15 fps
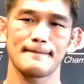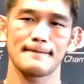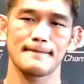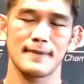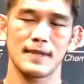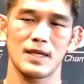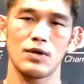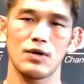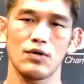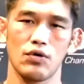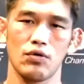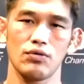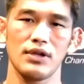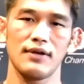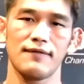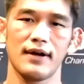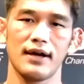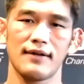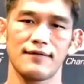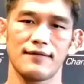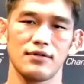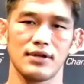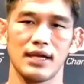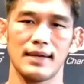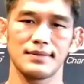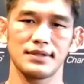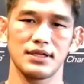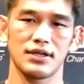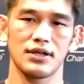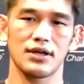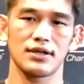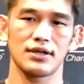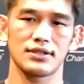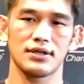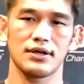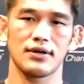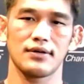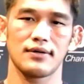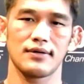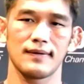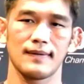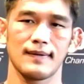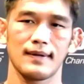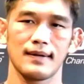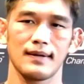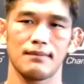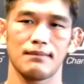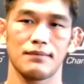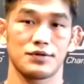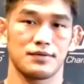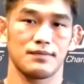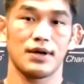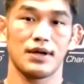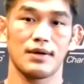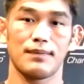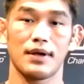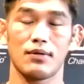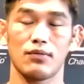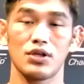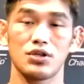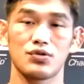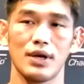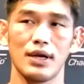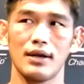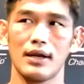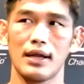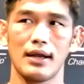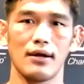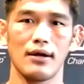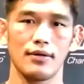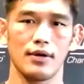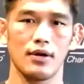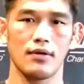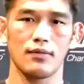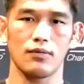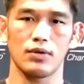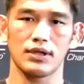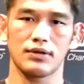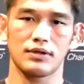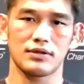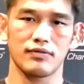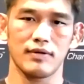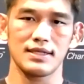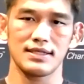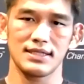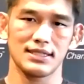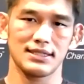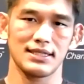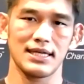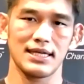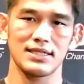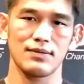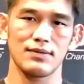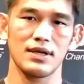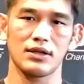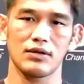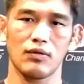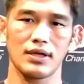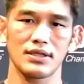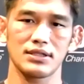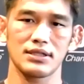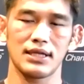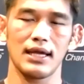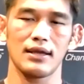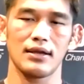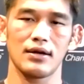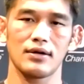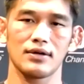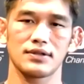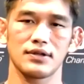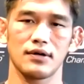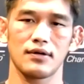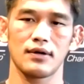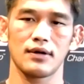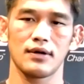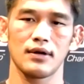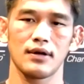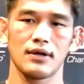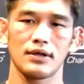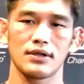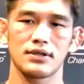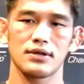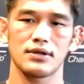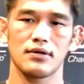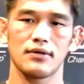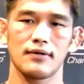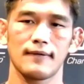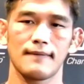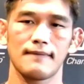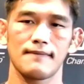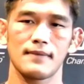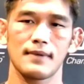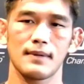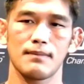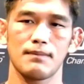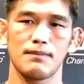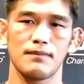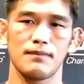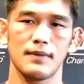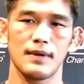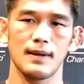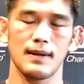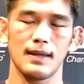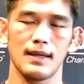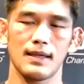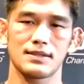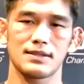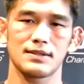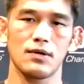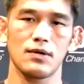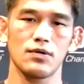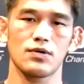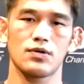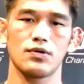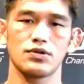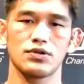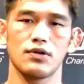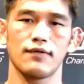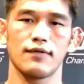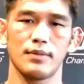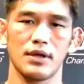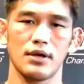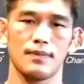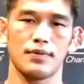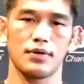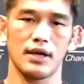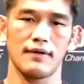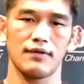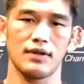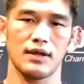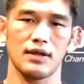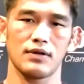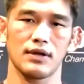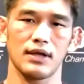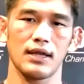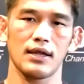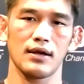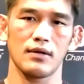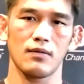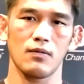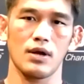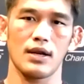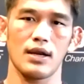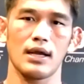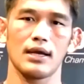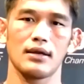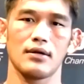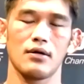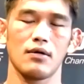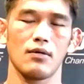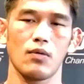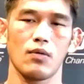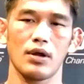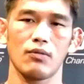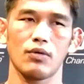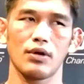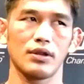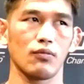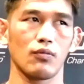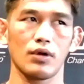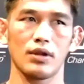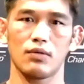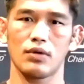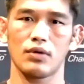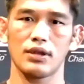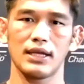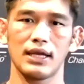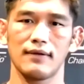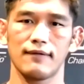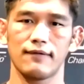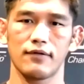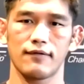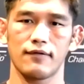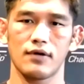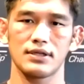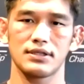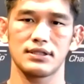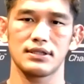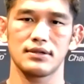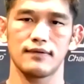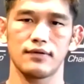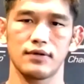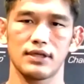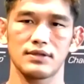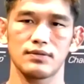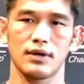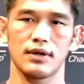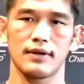You only fight a few times in a year or so, but we train, you know, we train 6 days a week, twice a day, you know, so it's so crucial for me to put everything together in one night, or one day for this one.